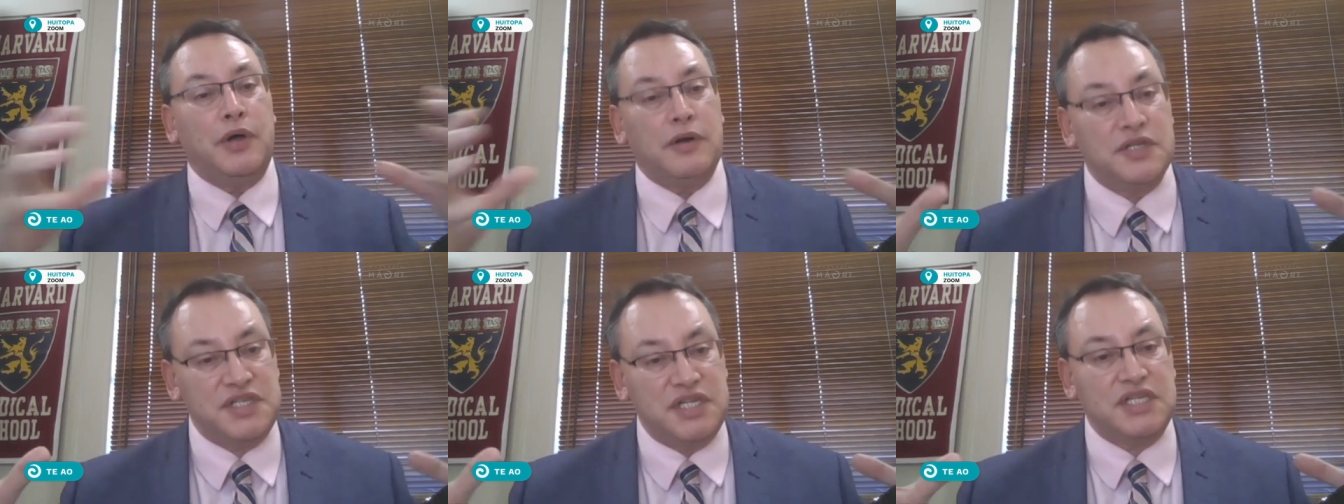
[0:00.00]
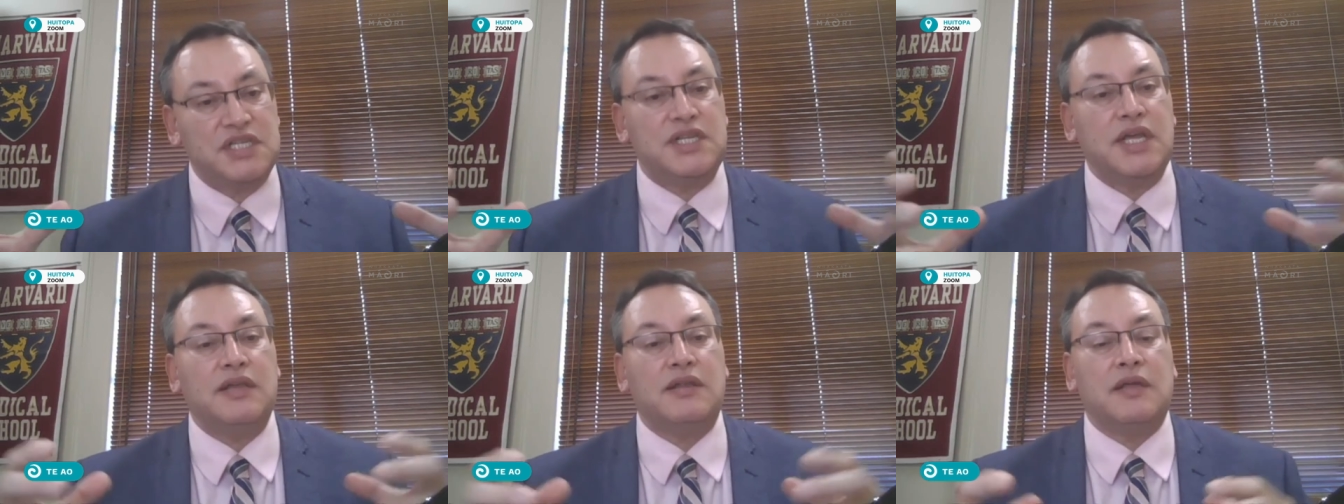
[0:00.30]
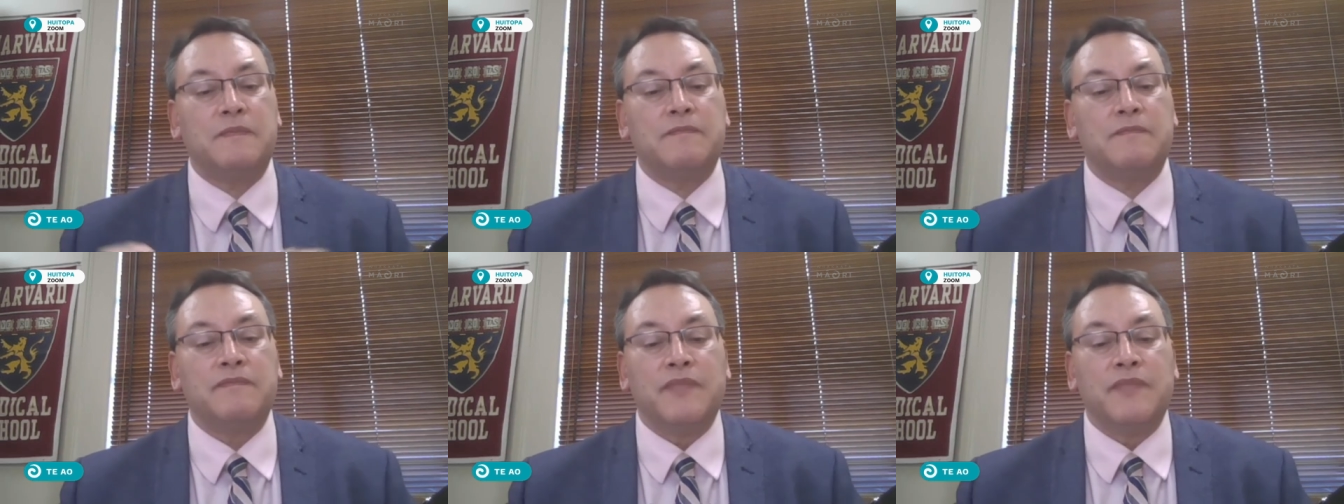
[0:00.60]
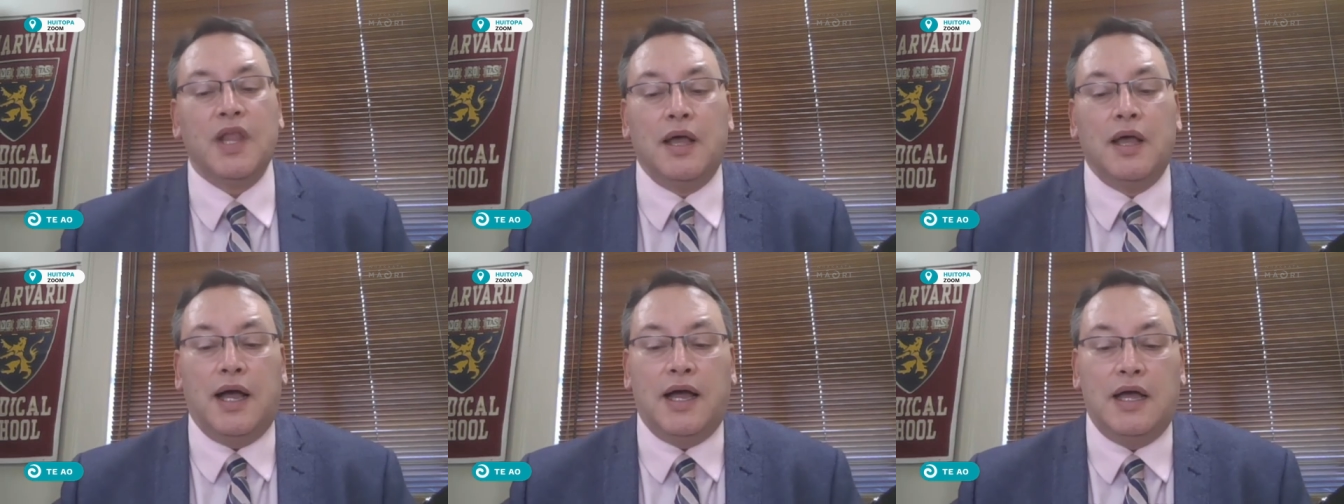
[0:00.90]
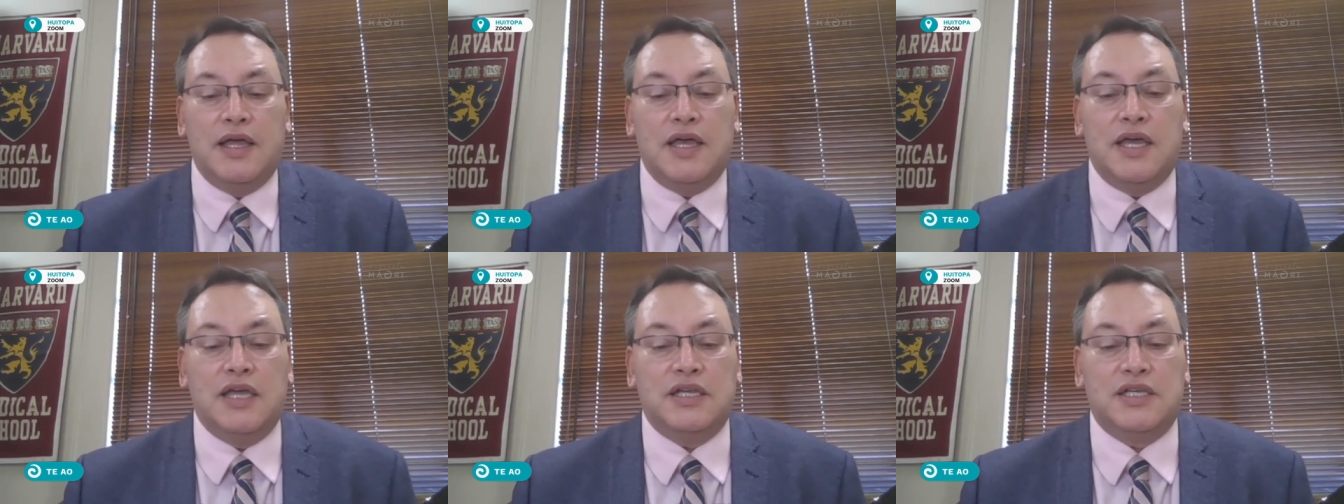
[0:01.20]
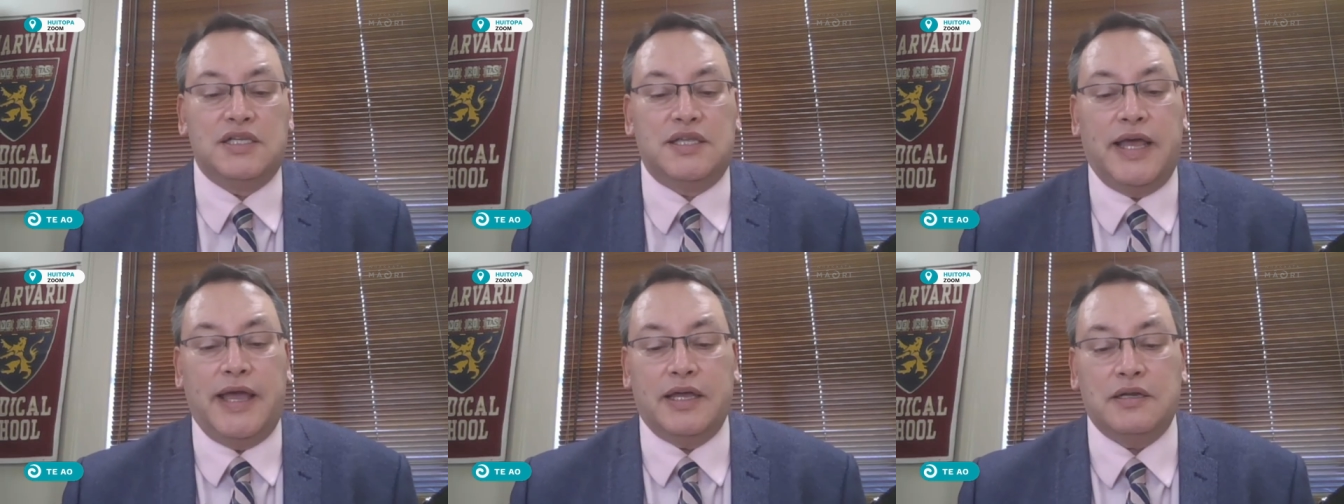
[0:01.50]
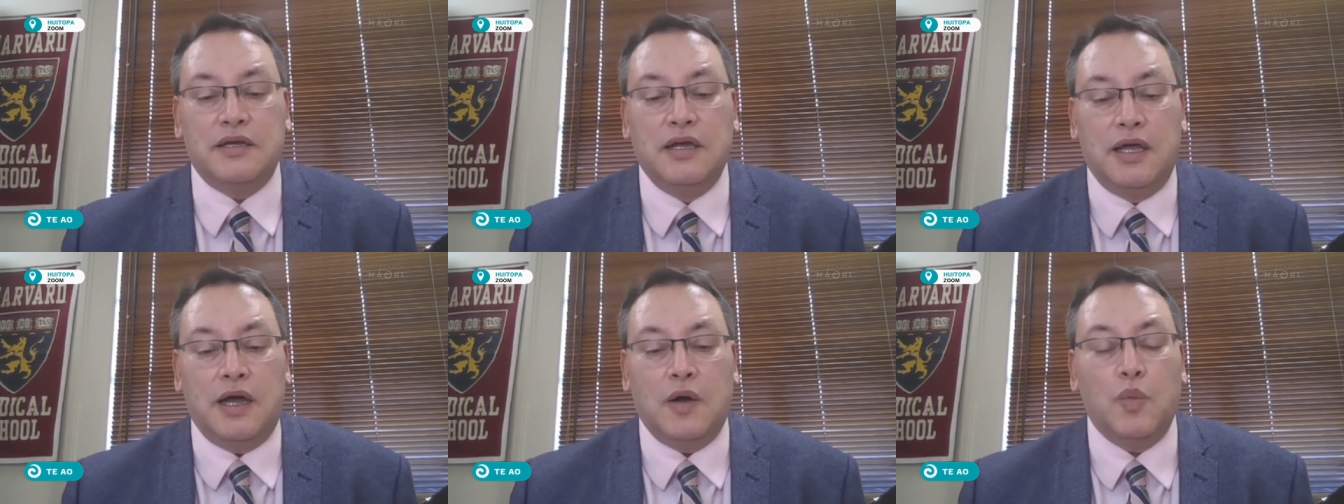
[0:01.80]
if the policy setting uh, is
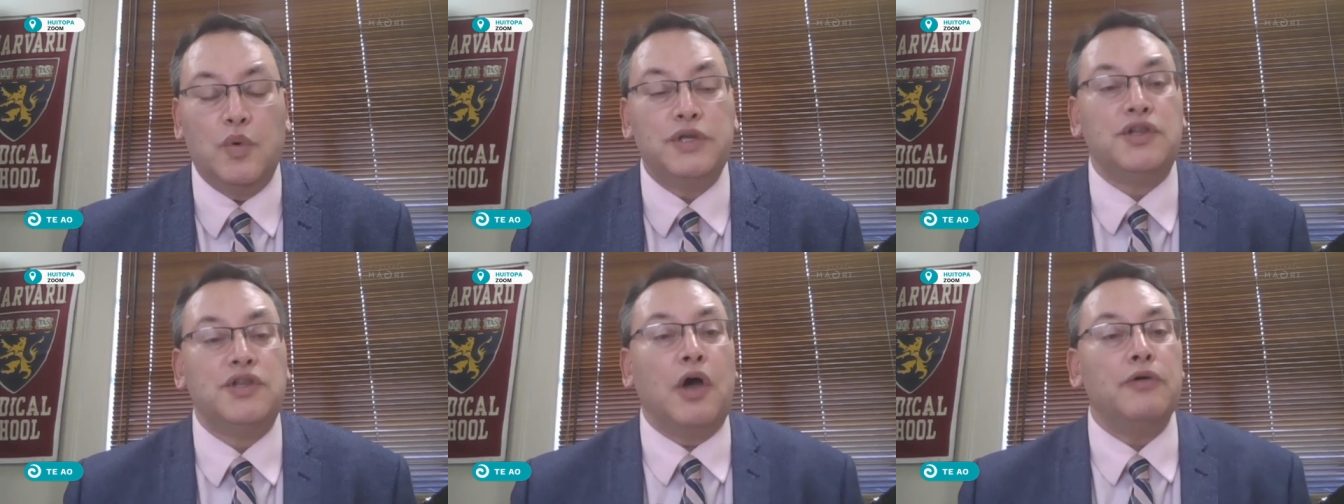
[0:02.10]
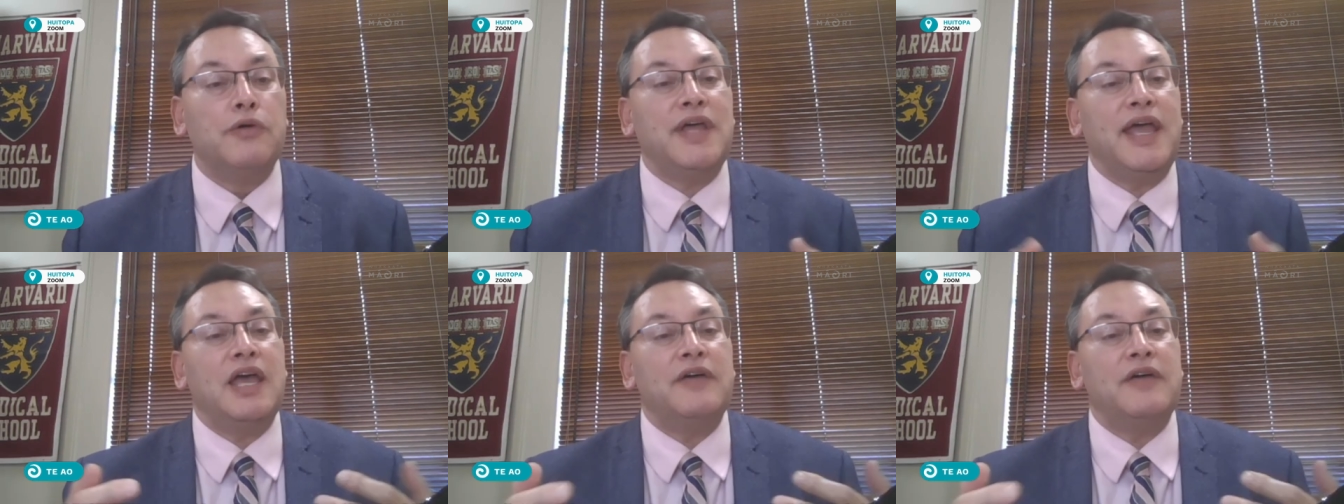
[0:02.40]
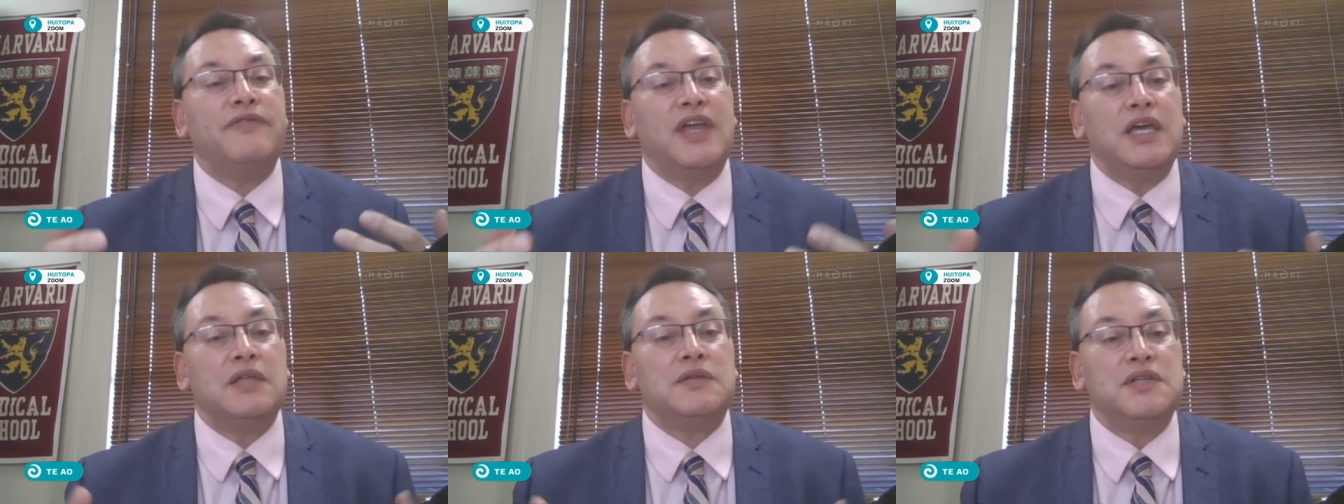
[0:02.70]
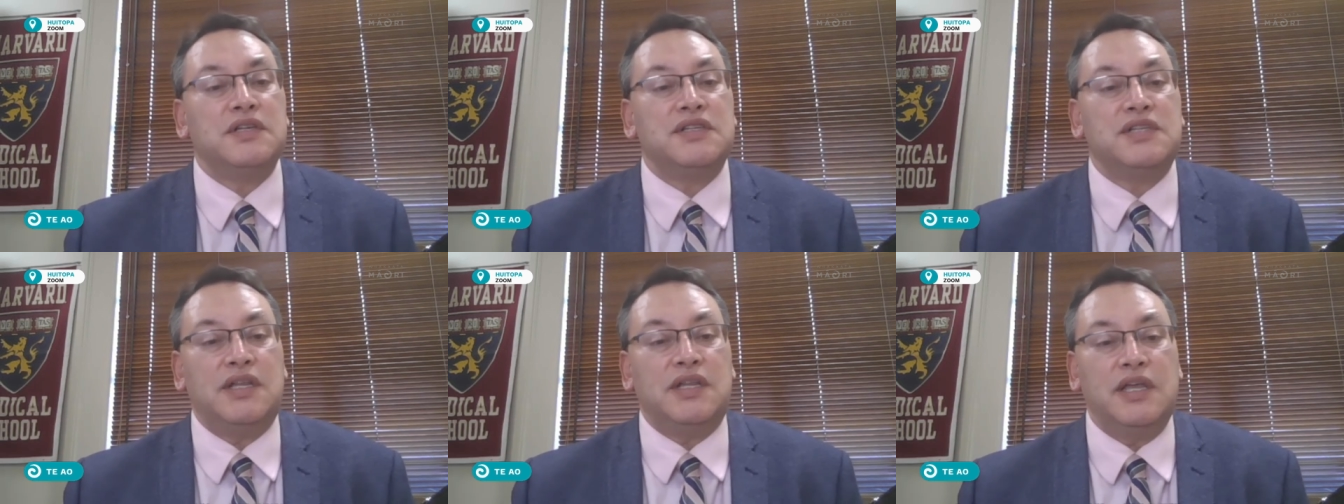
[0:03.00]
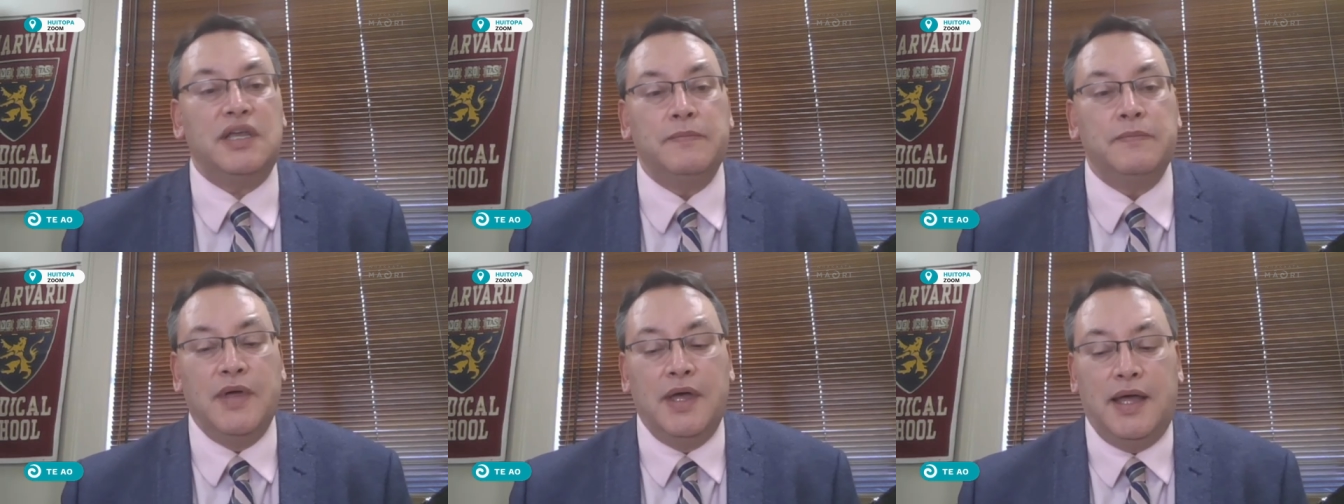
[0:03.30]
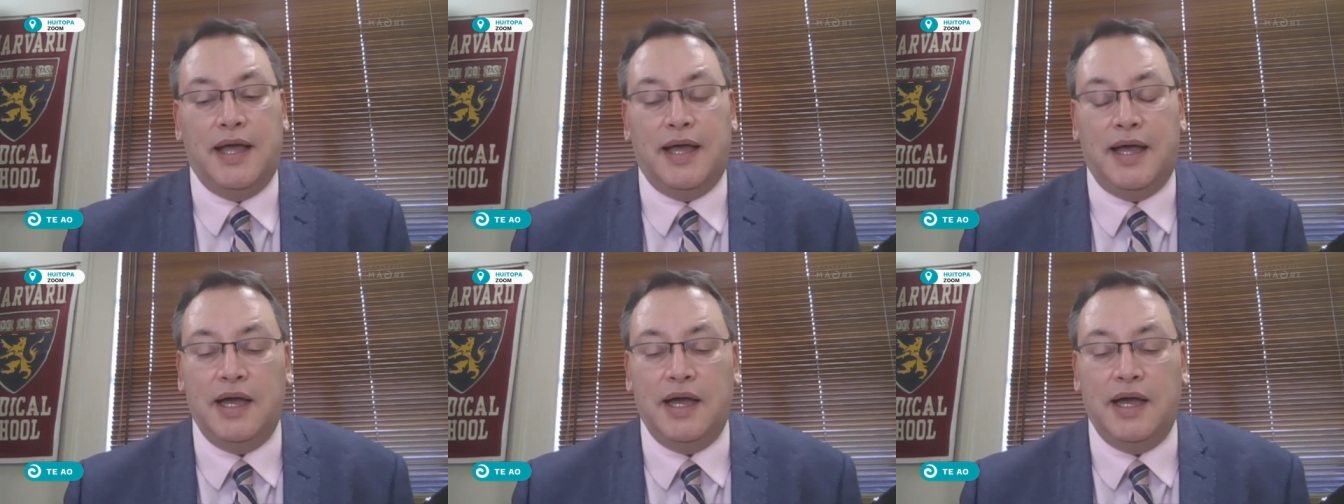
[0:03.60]
that uh, we don't have ethnicity,